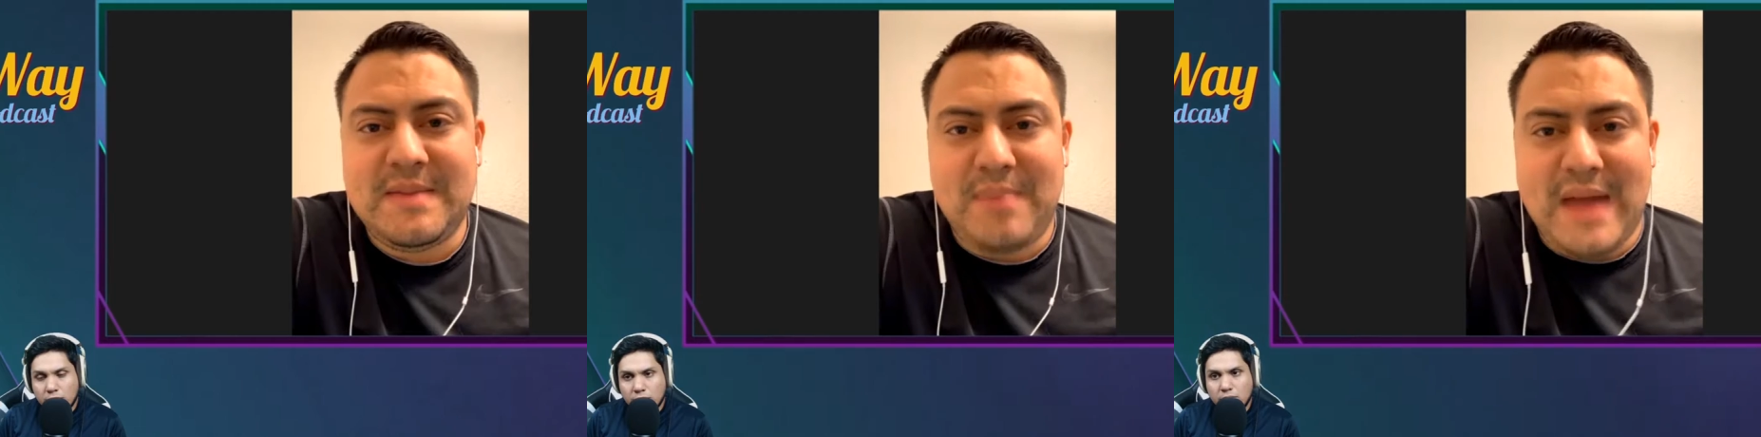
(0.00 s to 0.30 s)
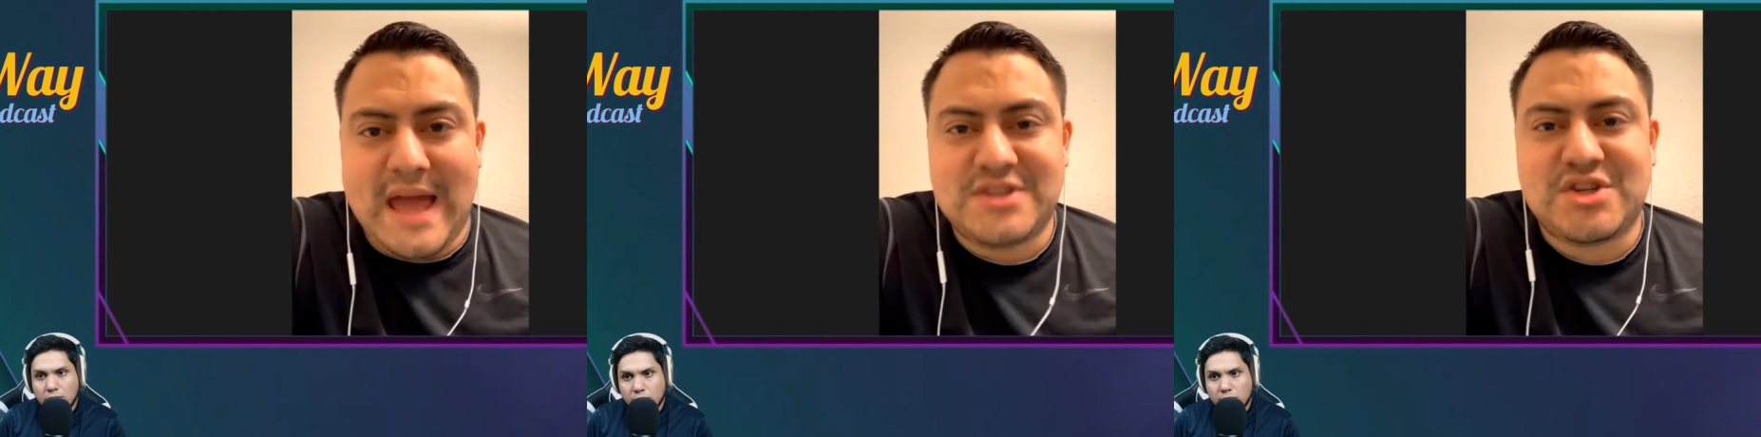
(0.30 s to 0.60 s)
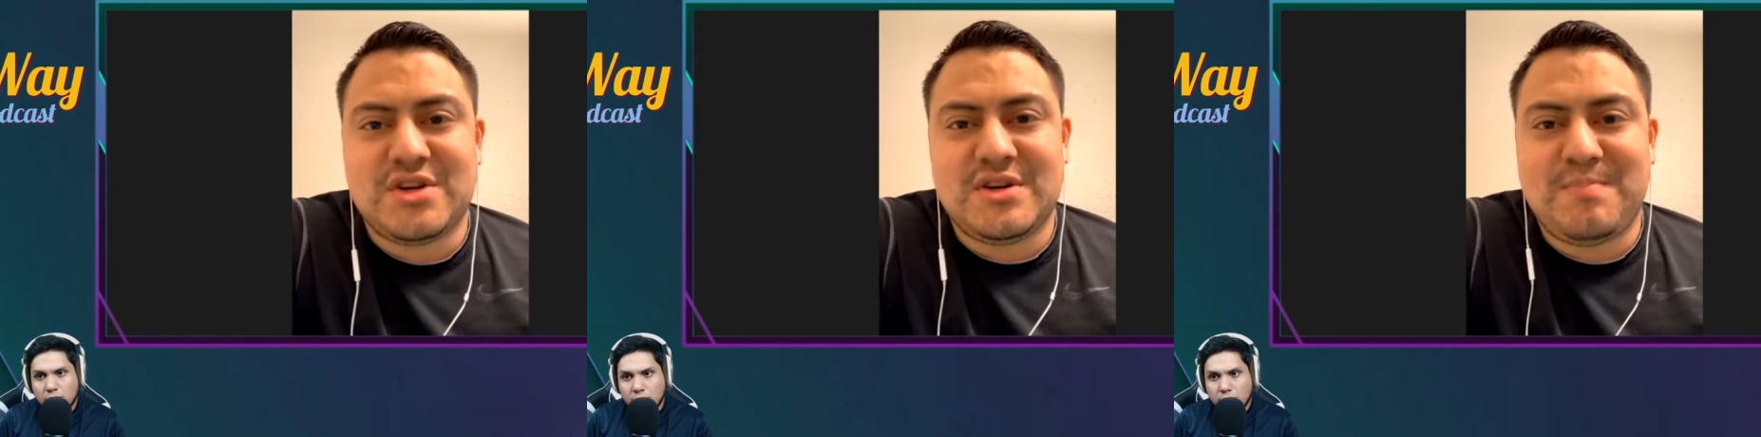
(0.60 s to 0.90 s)

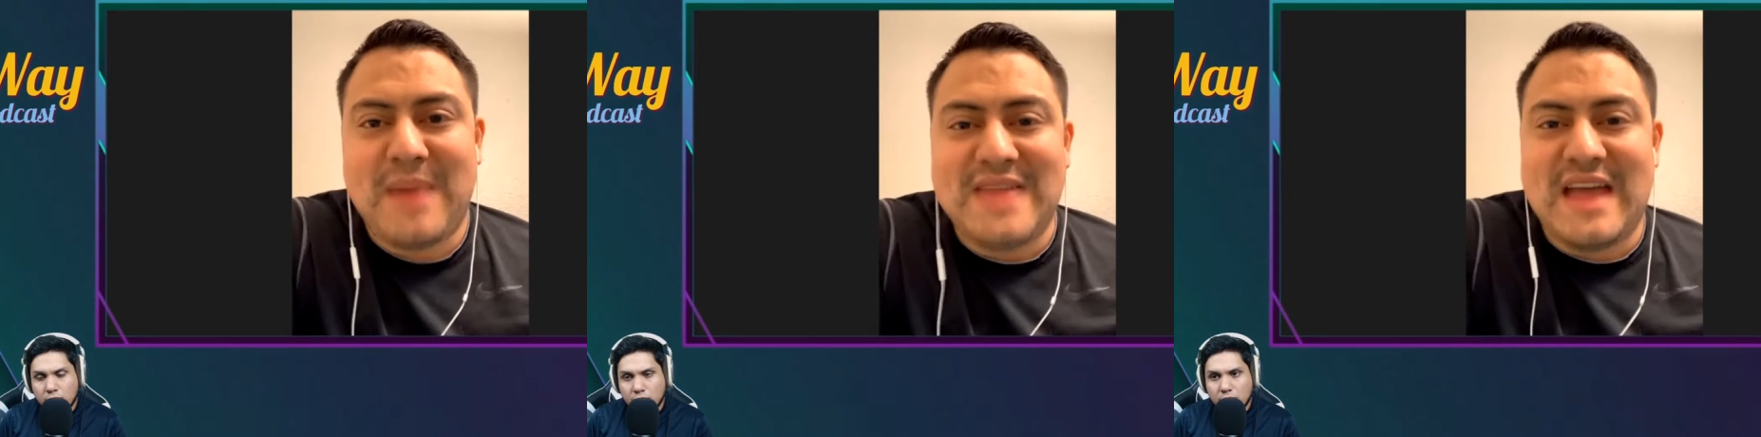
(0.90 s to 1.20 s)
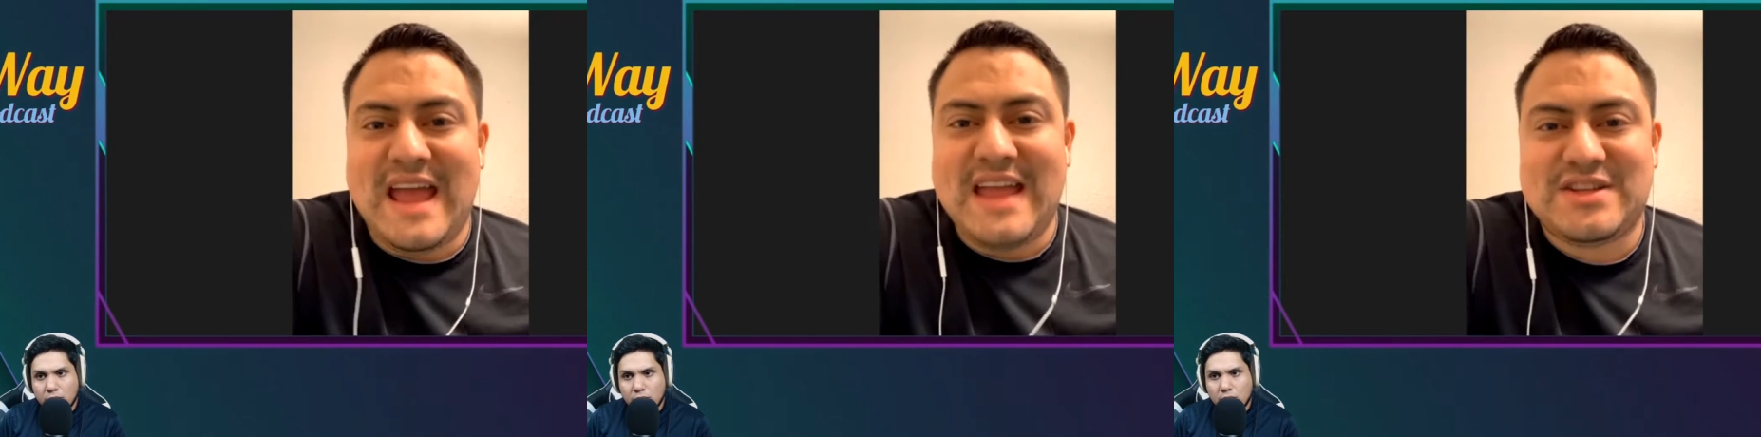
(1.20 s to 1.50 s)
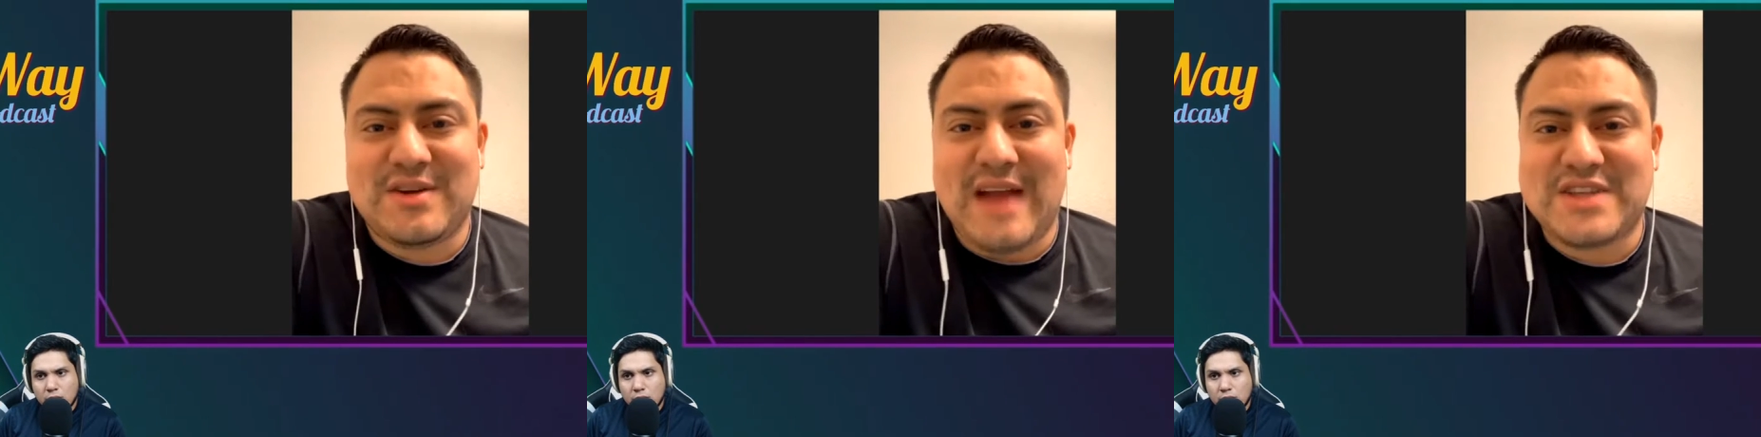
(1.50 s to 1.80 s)
Speaker 1: Badger, ba- that
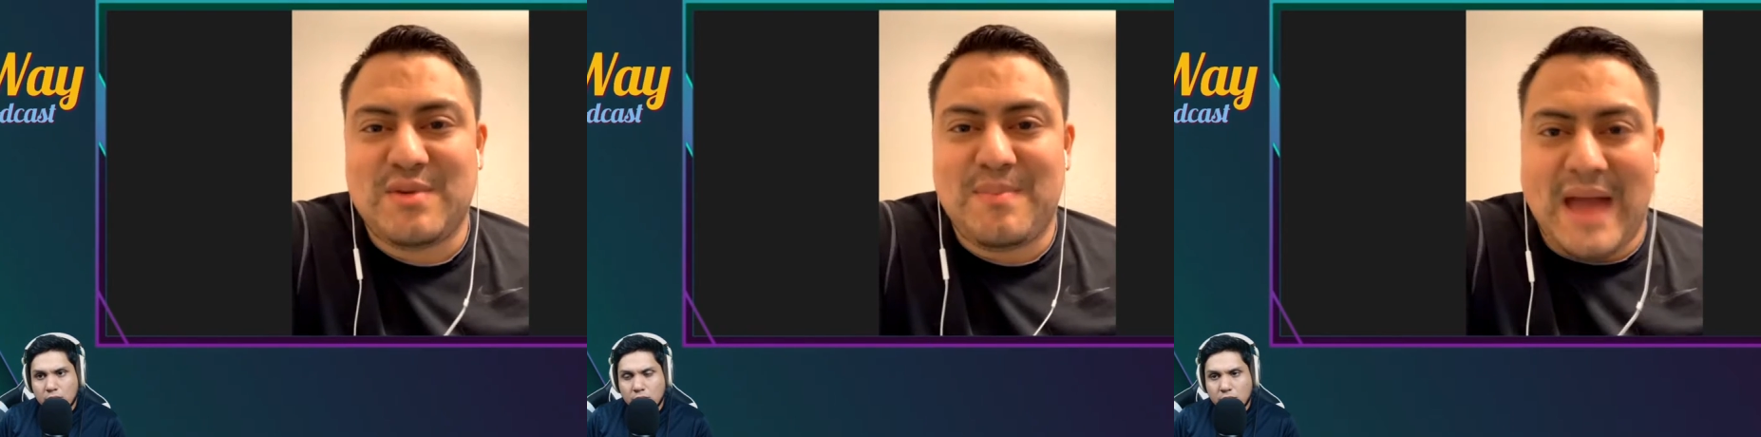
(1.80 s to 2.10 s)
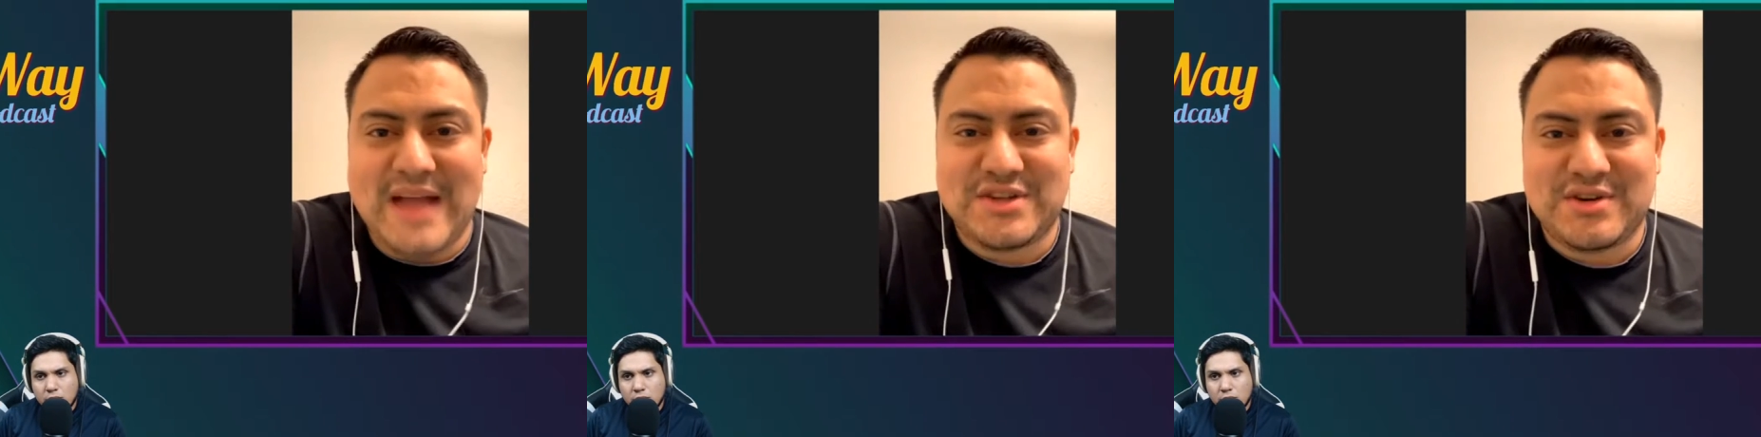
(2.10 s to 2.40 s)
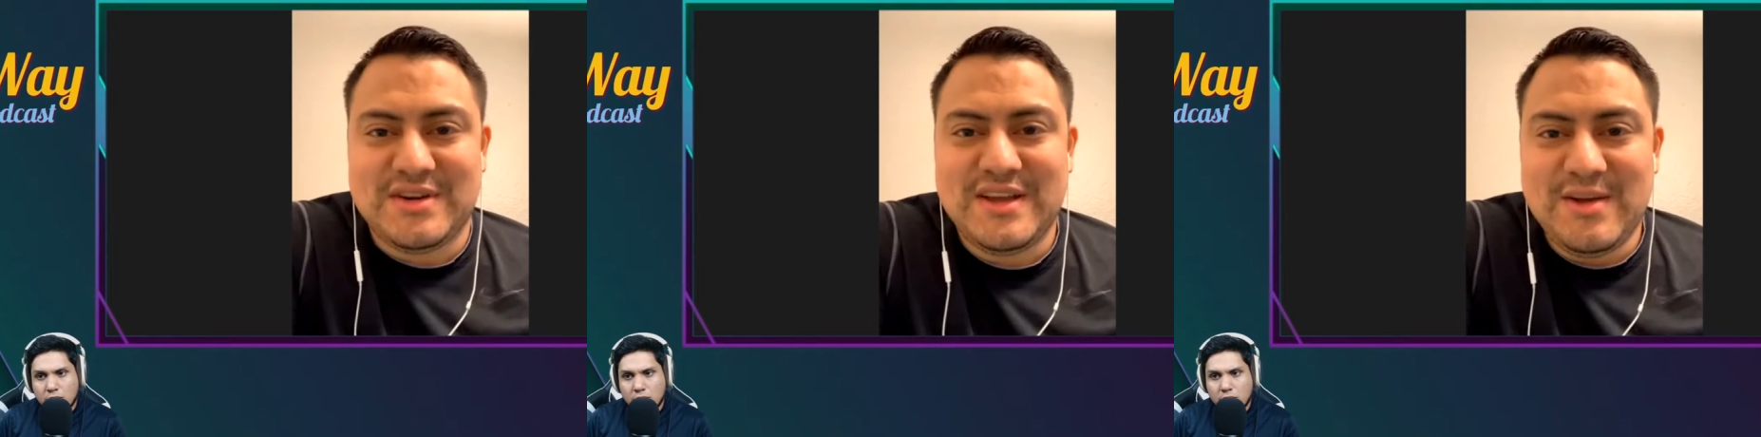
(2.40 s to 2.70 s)
interaction with Badger
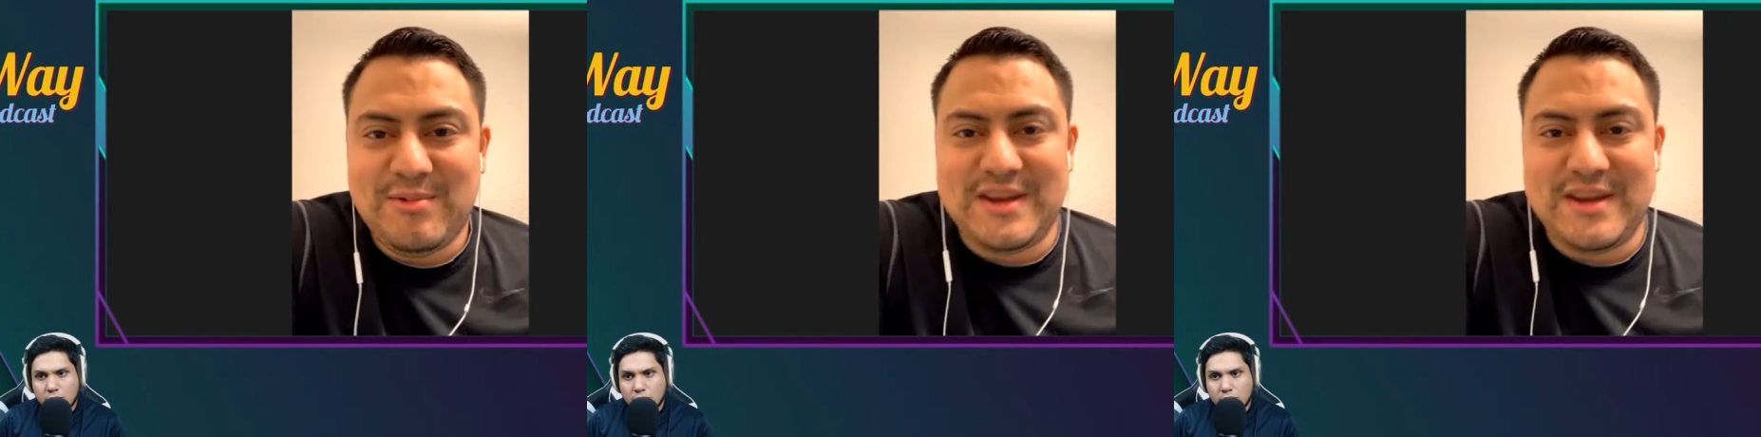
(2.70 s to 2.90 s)
when